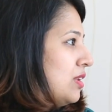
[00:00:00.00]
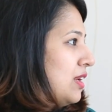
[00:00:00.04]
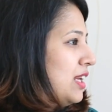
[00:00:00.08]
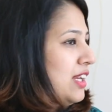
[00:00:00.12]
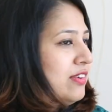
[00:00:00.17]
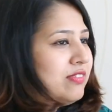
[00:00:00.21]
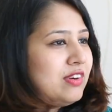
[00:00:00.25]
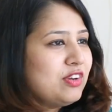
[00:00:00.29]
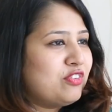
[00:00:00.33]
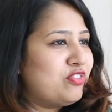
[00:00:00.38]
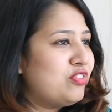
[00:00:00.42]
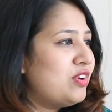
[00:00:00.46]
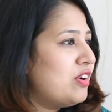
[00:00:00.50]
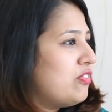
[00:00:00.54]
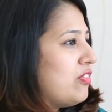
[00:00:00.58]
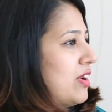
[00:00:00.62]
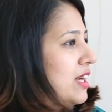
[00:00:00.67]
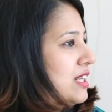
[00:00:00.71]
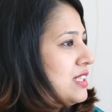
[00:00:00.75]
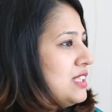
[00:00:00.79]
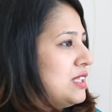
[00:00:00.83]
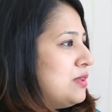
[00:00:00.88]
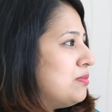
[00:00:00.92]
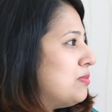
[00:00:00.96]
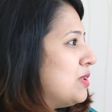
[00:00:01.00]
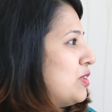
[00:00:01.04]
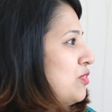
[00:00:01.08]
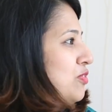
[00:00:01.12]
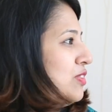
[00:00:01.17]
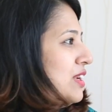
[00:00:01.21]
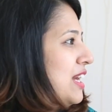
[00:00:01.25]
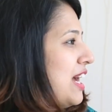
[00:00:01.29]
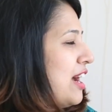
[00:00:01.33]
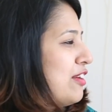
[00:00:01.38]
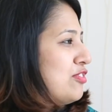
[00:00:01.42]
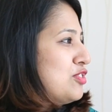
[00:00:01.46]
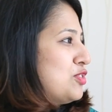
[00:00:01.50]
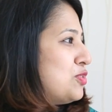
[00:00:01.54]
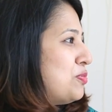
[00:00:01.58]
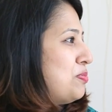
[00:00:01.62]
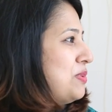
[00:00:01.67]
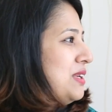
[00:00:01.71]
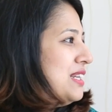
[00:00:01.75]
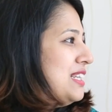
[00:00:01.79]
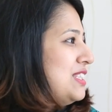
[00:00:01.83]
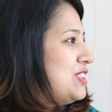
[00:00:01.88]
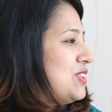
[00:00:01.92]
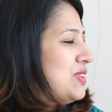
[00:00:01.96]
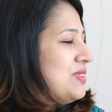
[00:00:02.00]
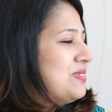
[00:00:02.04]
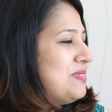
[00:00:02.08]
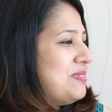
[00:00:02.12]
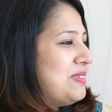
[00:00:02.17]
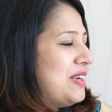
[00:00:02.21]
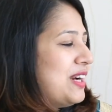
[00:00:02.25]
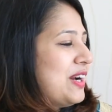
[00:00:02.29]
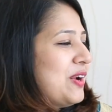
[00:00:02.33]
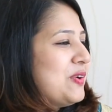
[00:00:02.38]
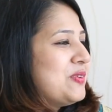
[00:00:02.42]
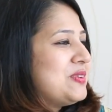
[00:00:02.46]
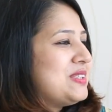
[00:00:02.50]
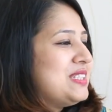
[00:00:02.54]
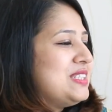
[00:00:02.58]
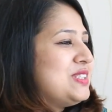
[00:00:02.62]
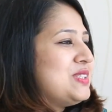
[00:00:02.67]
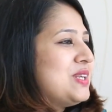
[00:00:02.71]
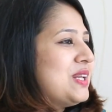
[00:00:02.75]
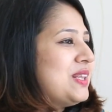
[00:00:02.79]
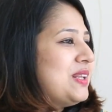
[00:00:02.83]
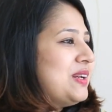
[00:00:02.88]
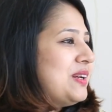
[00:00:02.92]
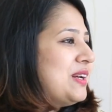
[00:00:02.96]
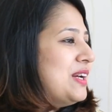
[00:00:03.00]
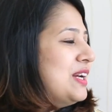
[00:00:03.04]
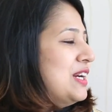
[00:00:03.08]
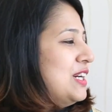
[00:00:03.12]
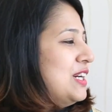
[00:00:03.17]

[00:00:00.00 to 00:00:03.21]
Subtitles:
even if we are fighting, but we have to be around each other.